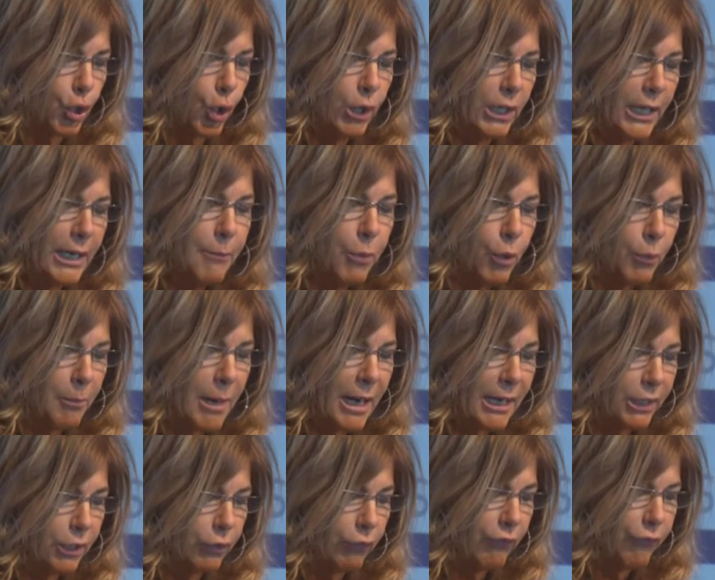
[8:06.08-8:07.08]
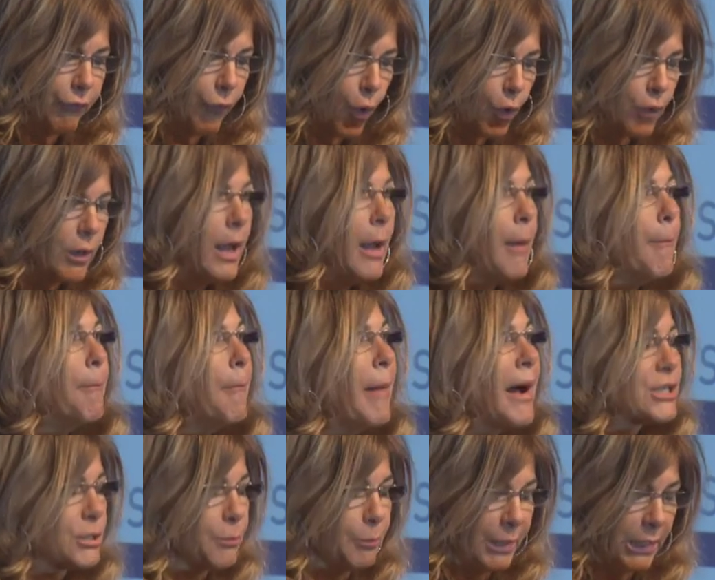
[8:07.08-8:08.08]
on labor market reform
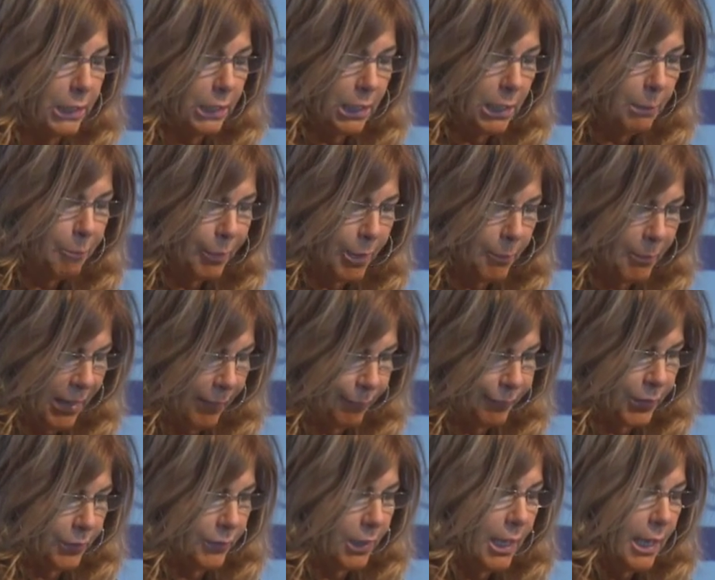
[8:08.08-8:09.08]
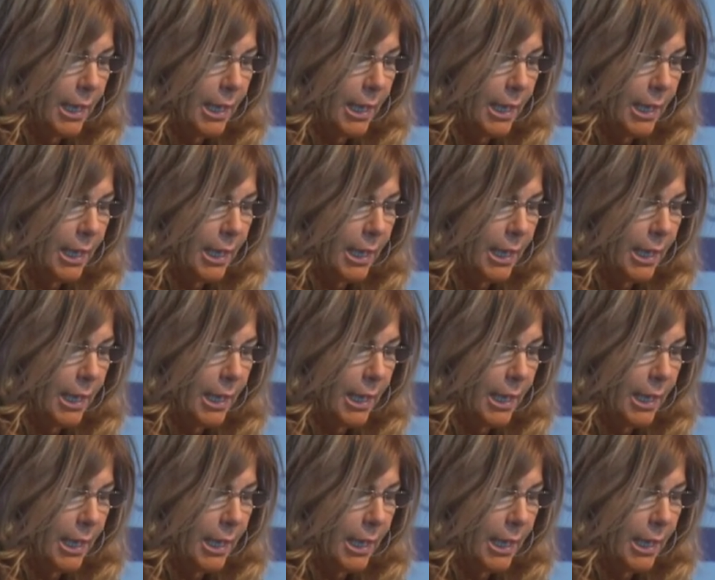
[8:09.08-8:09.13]
must be implemented.